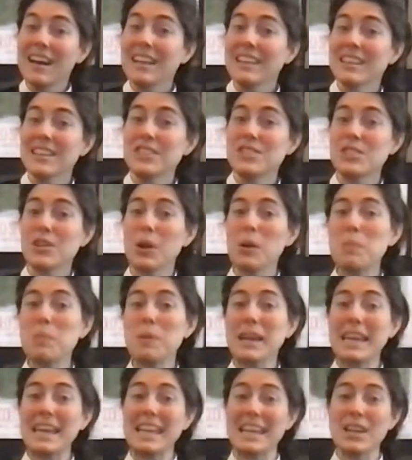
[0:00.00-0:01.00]
Let's start
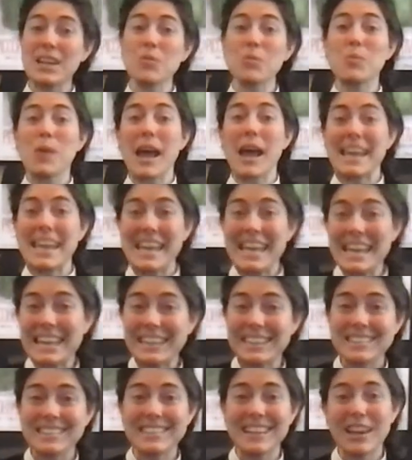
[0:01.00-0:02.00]
by getting ready.
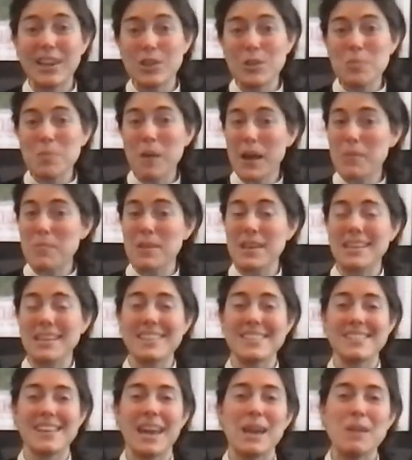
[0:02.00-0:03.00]
Now you might be
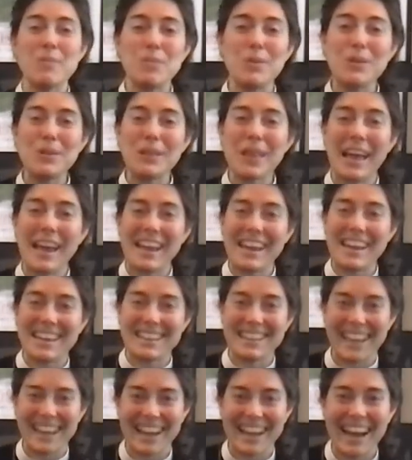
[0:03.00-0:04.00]
at a table like
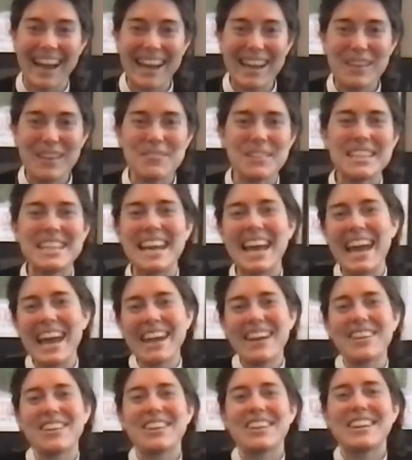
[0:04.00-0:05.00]
I am
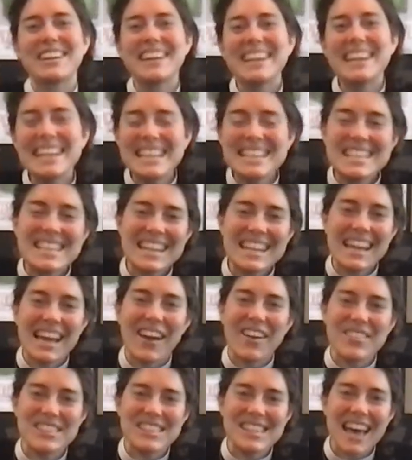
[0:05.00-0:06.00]
today or sitting
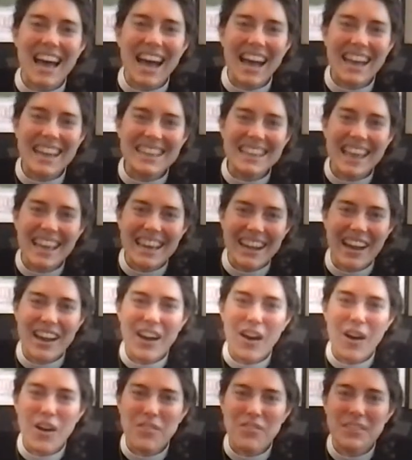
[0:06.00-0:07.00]
outside like
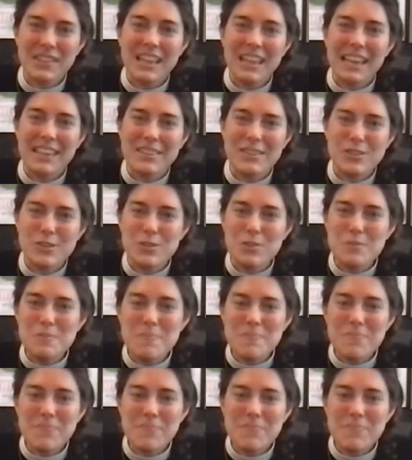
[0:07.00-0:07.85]
I often like to do.